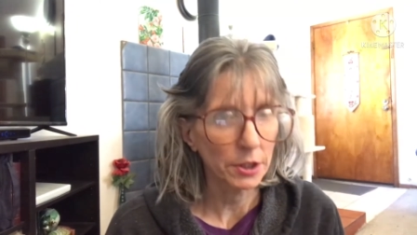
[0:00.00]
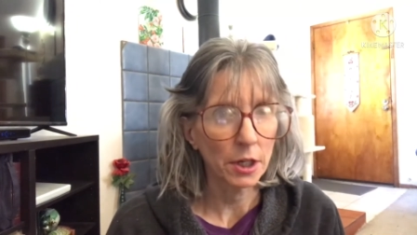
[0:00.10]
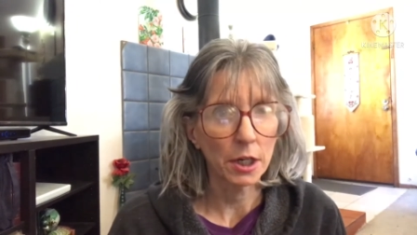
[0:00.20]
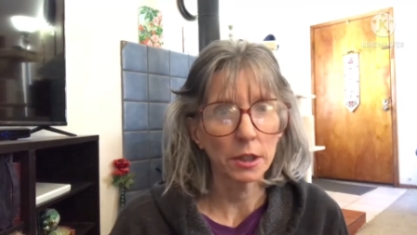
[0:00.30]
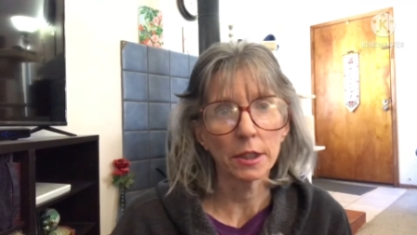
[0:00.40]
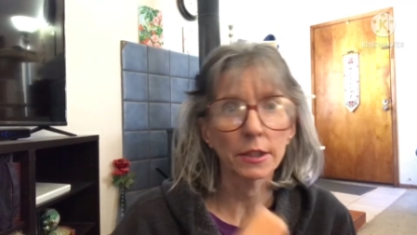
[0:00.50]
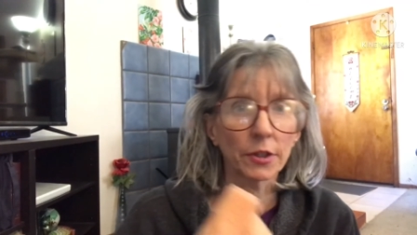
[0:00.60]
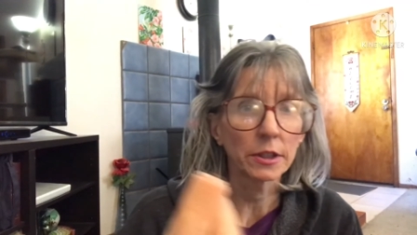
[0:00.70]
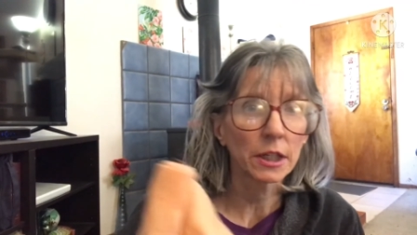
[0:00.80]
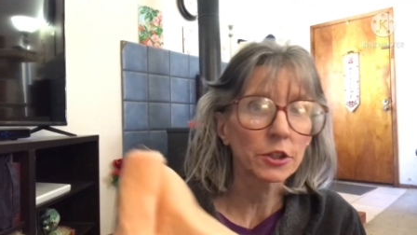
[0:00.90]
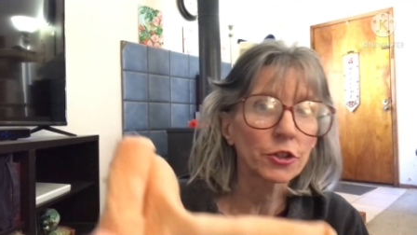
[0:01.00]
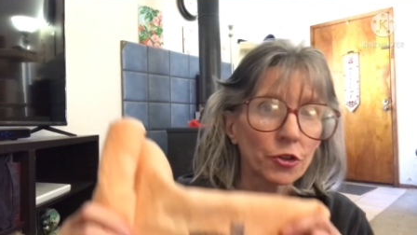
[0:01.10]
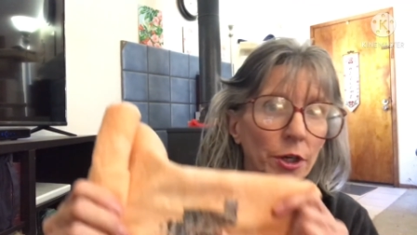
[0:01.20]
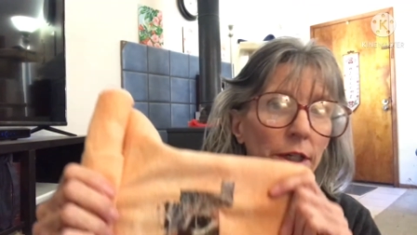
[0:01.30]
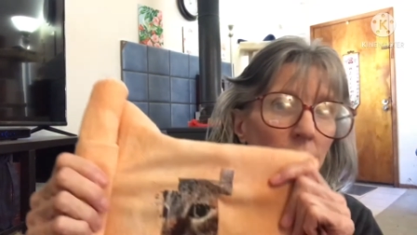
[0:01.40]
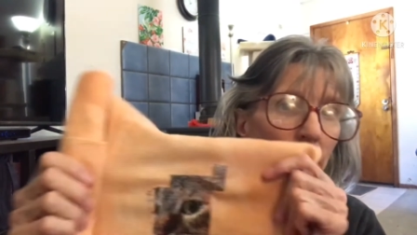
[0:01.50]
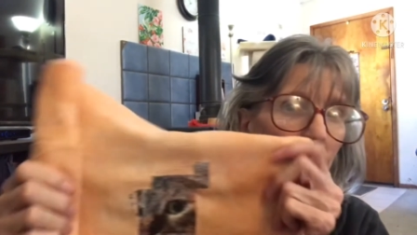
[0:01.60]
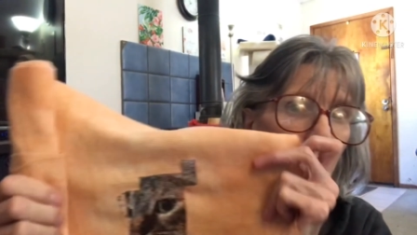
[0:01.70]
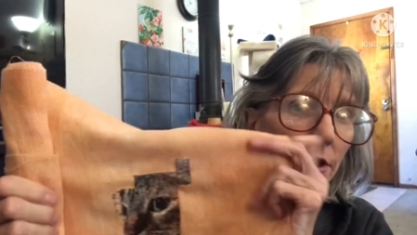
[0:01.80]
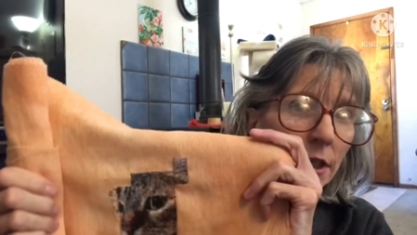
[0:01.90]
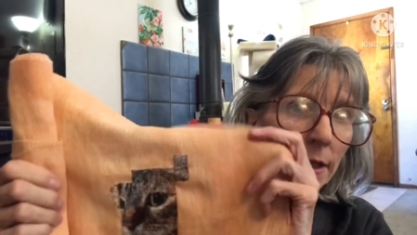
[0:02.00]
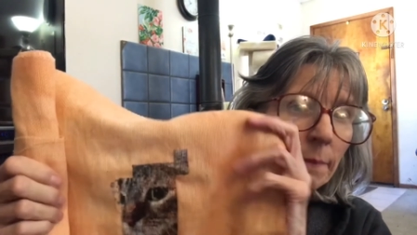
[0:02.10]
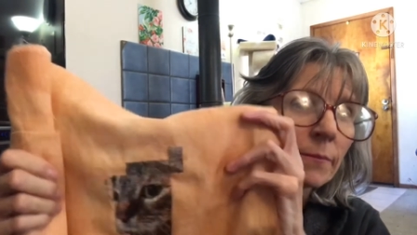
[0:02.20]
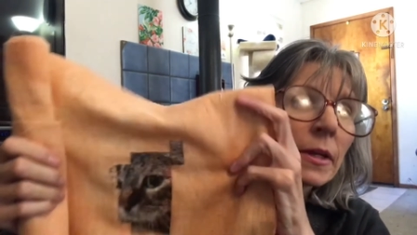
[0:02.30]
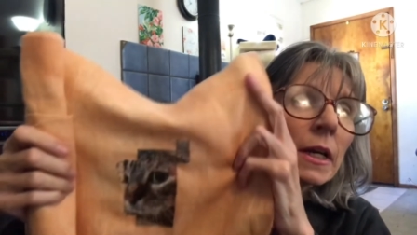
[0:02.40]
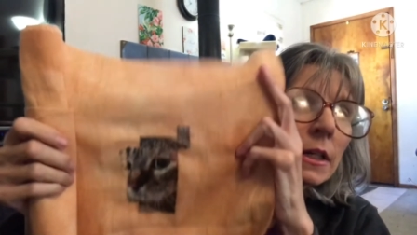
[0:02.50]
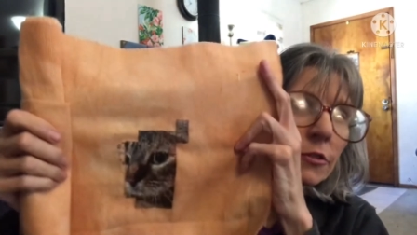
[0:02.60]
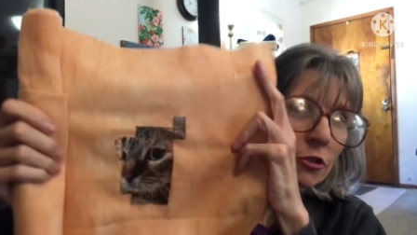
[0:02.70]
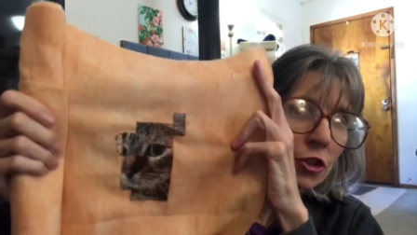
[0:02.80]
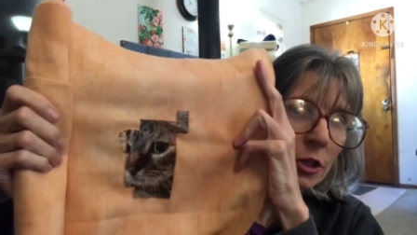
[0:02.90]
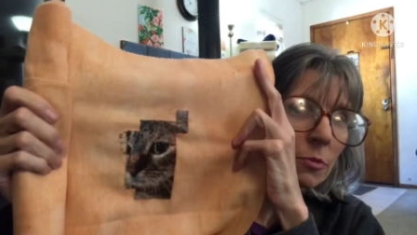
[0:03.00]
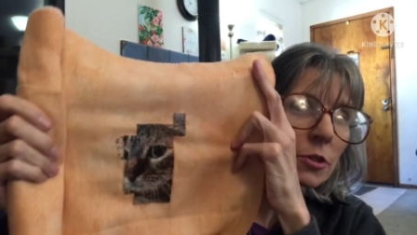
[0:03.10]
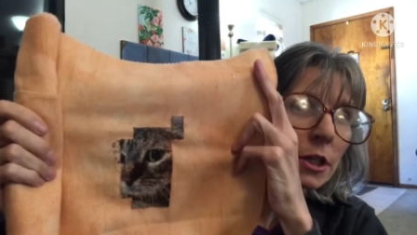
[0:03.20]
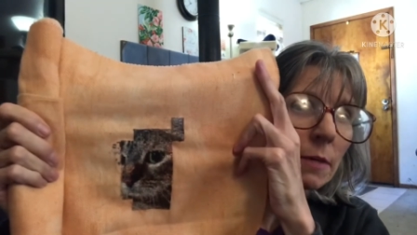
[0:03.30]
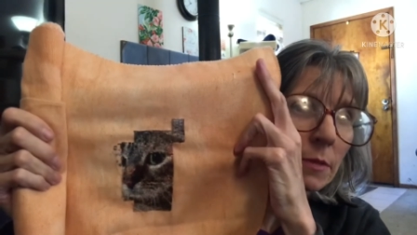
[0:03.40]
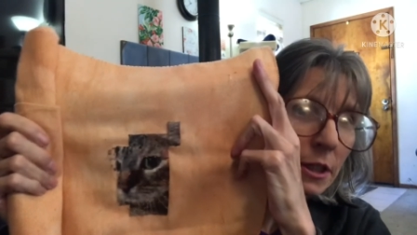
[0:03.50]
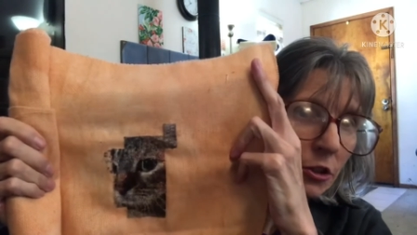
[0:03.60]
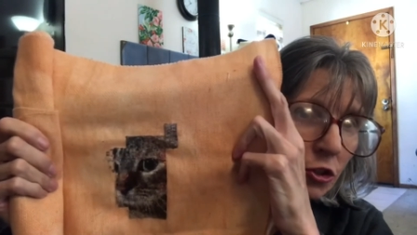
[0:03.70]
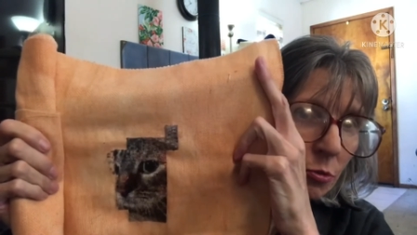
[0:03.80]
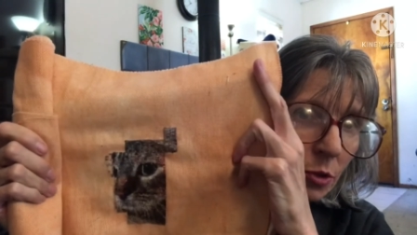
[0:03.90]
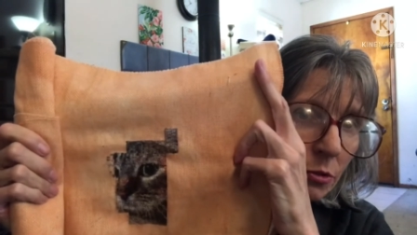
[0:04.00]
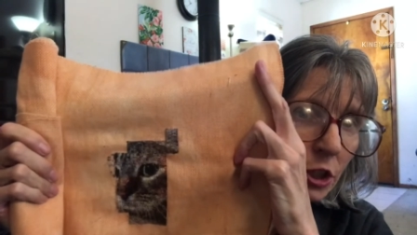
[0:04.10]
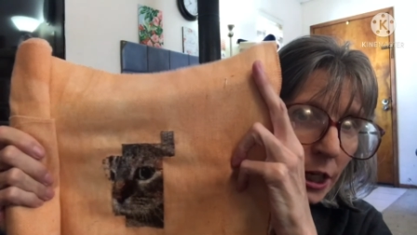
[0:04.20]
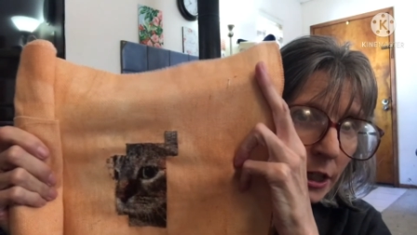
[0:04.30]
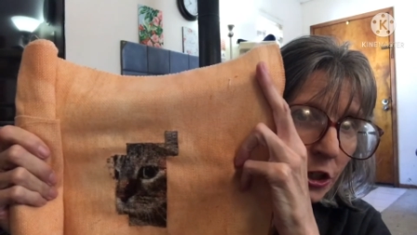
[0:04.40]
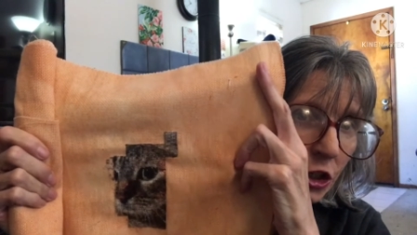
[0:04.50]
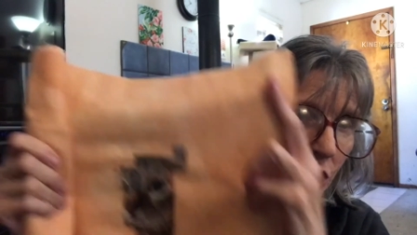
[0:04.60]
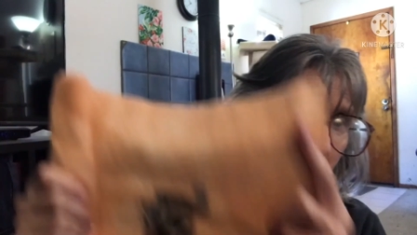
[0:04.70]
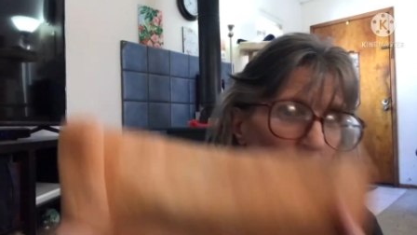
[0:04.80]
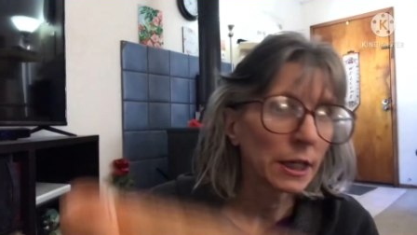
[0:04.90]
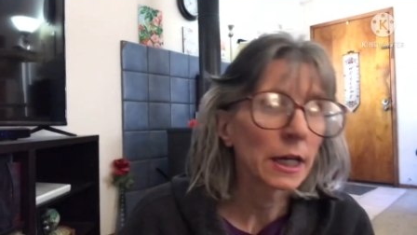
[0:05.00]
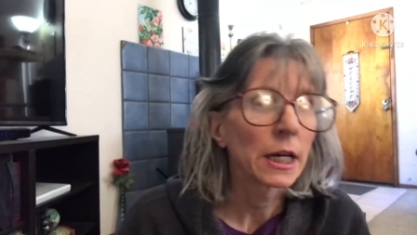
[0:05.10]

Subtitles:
Nala, because I need to try to get her done. So she will come into rotation.